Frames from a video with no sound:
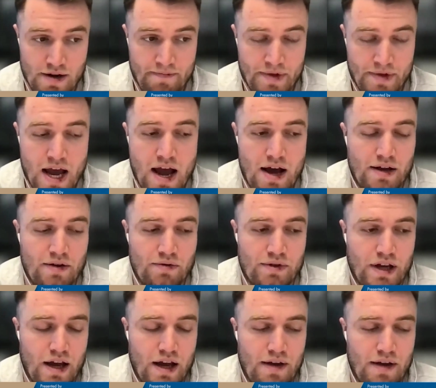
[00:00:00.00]
yeah,
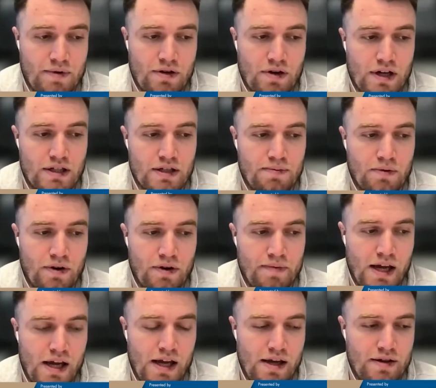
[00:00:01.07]
came from a crisis point of
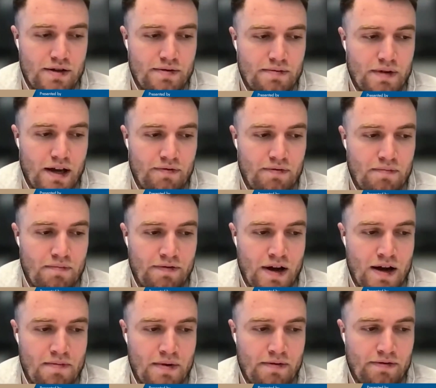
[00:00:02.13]
me. It came from my
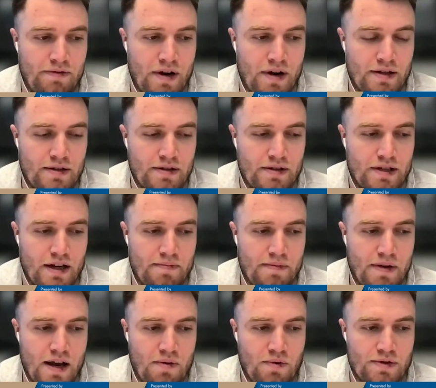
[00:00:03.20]
family and friends telling
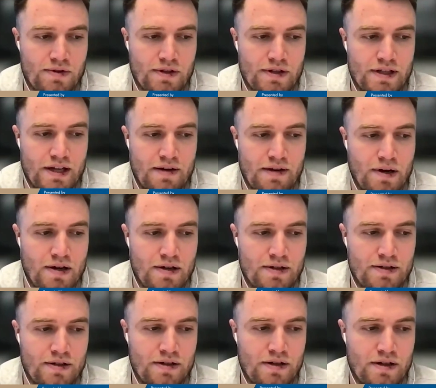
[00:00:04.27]
me I wasn't the same
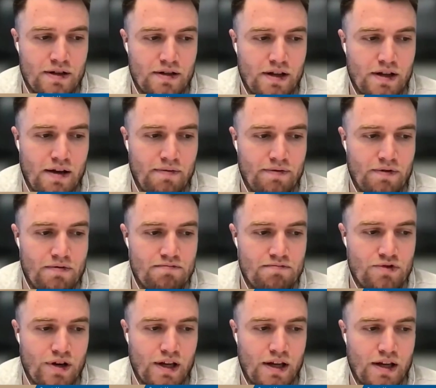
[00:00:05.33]
person. It came from
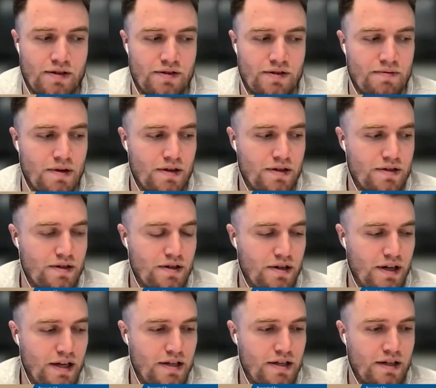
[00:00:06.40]
drinking too much
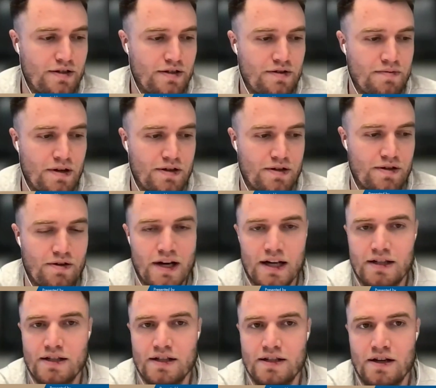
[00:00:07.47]
and eating too much and not
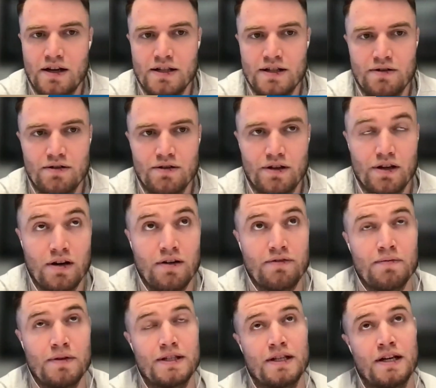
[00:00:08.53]
exercising, not looking
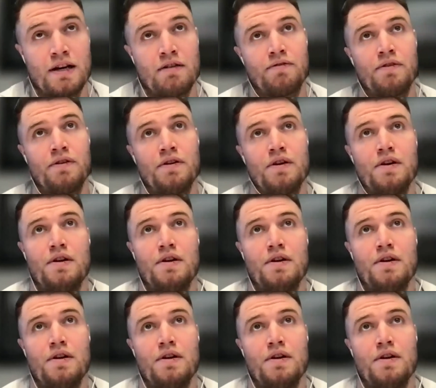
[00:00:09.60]
after myself, and